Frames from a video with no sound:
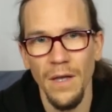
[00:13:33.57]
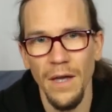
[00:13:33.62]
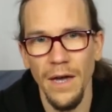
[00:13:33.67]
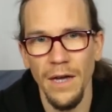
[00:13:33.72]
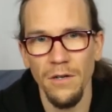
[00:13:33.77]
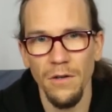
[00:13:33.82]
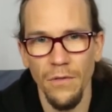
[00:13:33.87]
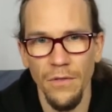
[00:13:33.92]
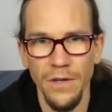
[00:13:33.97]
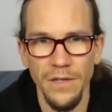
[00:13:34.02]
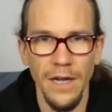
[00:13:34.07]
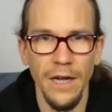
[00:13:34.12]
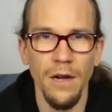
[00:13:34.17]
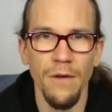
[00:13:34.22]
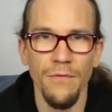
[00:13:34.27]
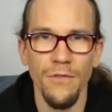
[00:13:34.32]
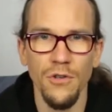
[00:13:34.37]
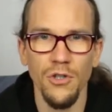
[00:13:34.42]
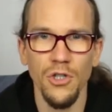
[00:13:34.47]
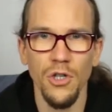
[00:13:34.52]
And on the day
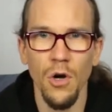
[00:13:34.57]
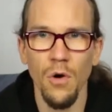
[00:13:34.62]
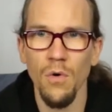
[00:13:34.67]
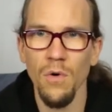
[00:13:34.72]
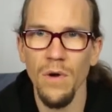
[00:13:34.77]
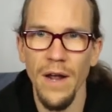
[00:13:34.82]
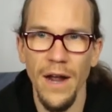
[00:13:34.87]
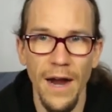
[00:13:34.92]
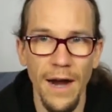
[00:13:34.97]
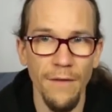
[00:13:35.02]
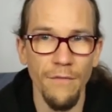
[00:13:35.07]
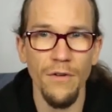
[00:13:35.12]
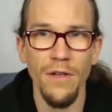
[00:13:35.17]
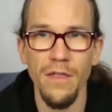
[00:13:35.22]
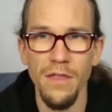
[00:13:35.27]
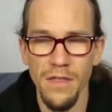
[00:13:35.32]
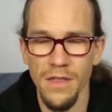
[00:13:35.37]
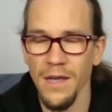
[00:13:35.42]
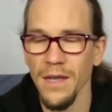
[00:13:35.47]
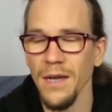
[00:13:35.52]
of the show,
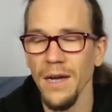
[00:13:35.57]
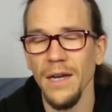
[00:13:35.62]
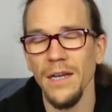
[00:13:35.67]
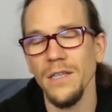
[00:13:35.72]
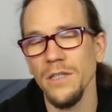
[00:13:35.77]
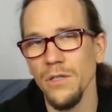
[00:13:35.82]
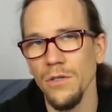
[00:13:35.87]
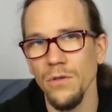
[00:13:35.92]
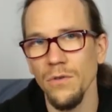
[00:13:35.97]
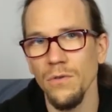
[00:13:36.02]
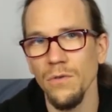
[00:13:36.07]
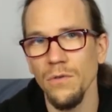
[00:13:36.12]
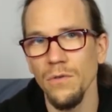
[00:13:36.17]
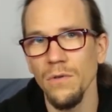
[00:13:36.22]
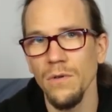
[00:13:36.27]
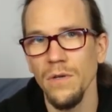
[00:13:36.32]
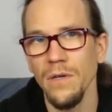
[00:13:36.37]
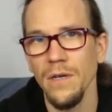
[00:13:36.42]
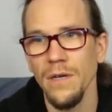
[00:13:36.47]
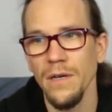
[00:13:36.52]
everything I do